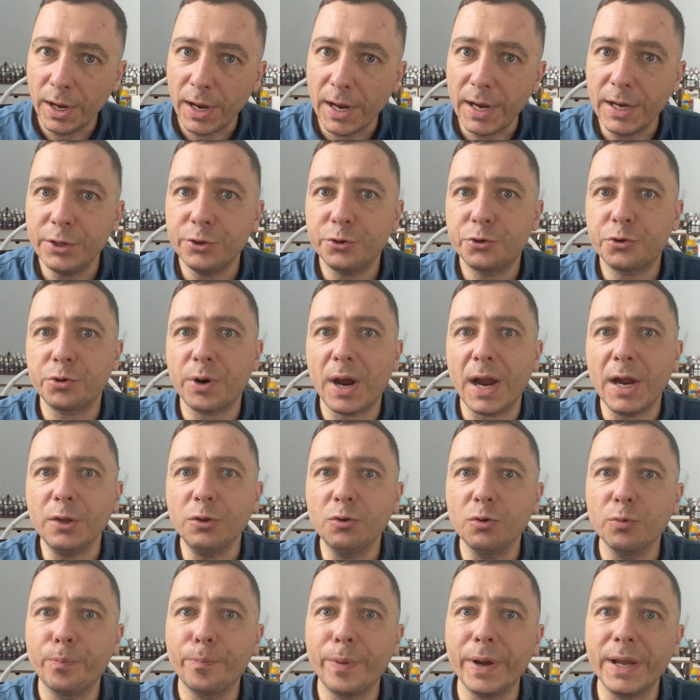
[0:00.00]
and try
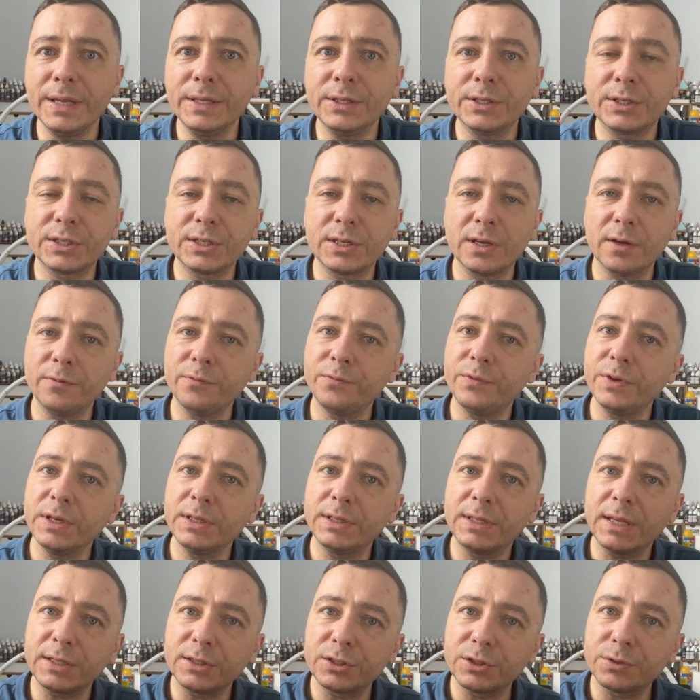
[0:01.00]
to paint
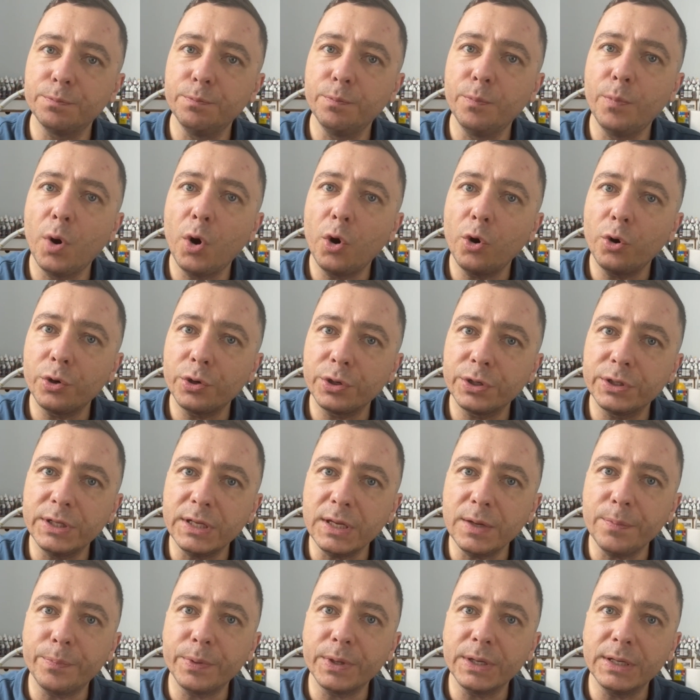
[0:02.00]
something that's more
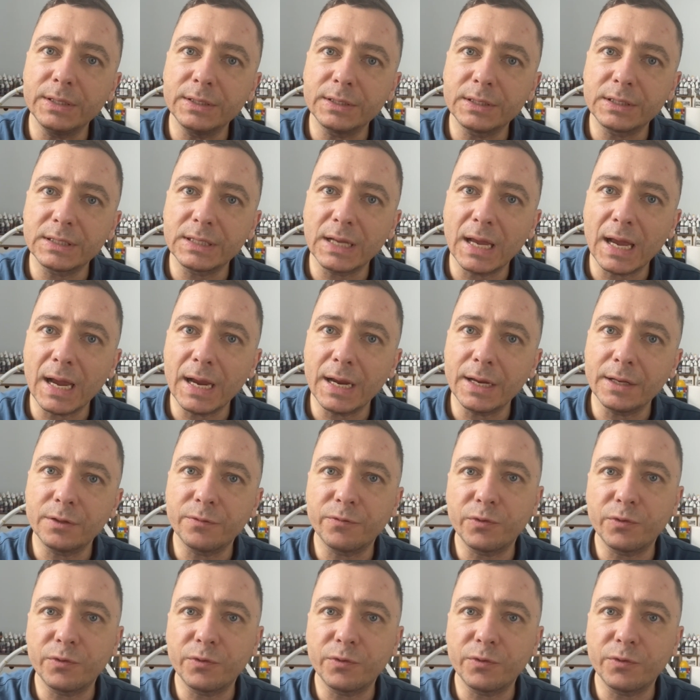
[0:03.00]
deep inside.